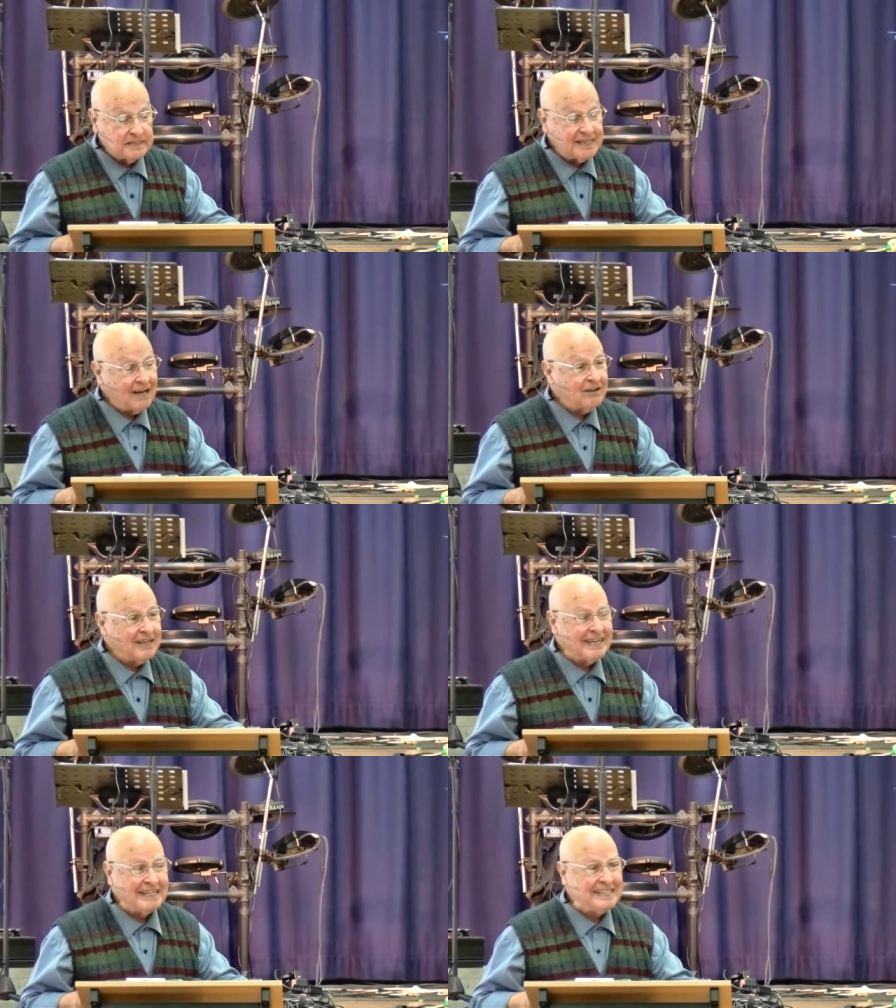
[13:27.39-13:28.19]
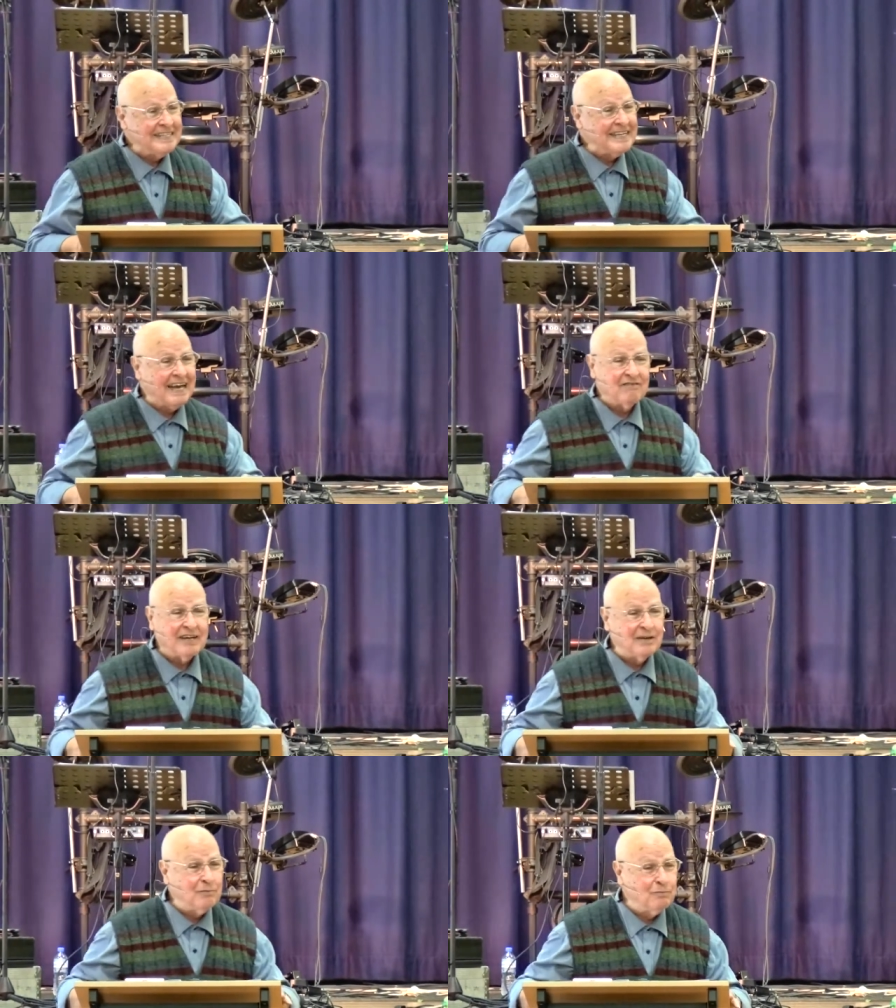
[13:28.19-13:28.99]
Now he didn't have
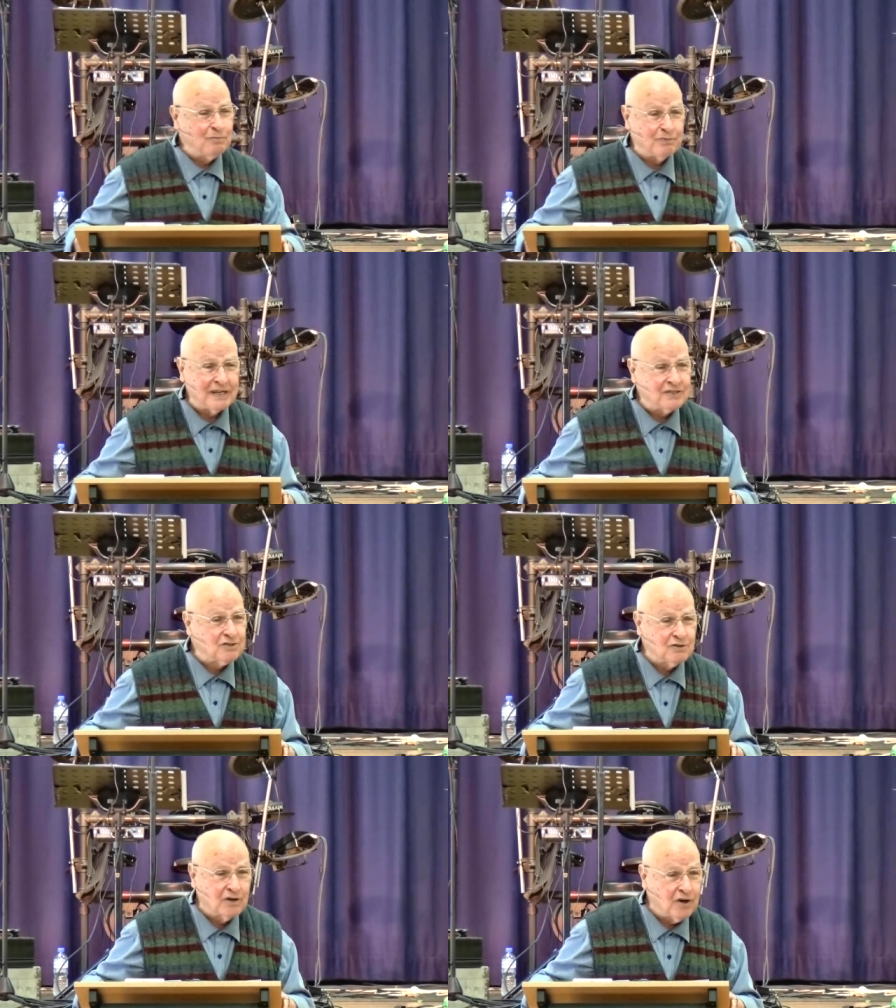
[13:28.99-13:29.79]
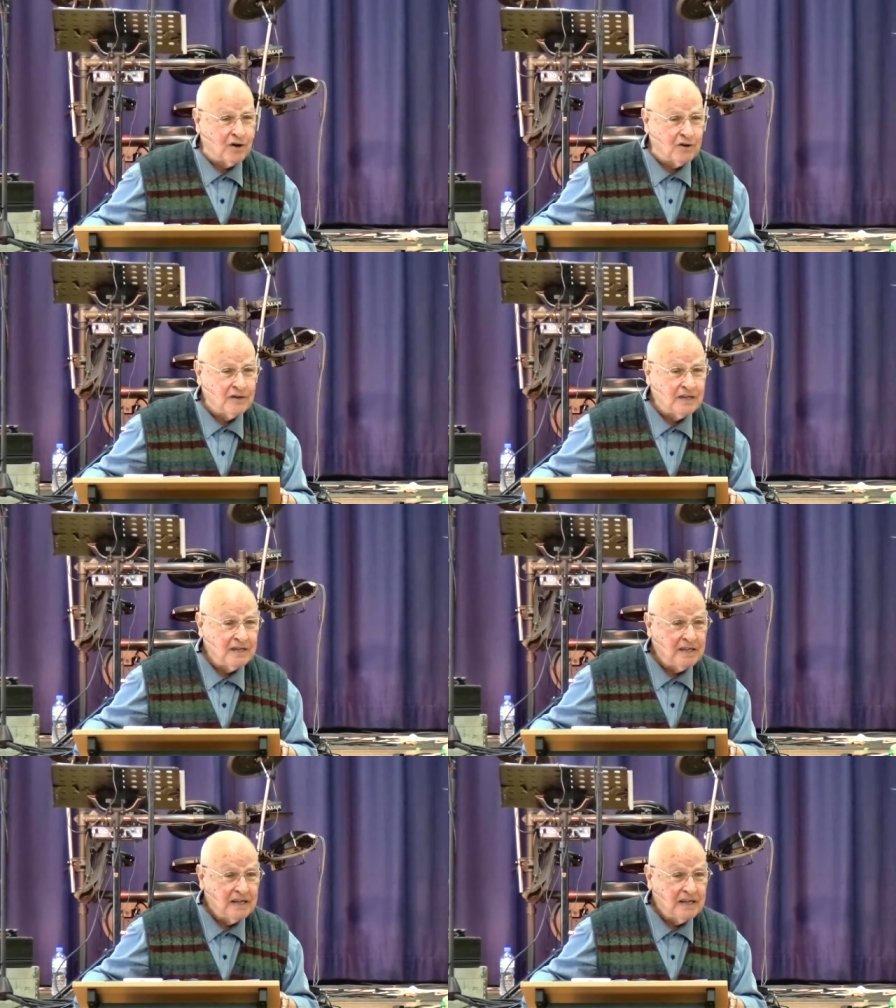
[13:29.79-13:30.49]
any place to go.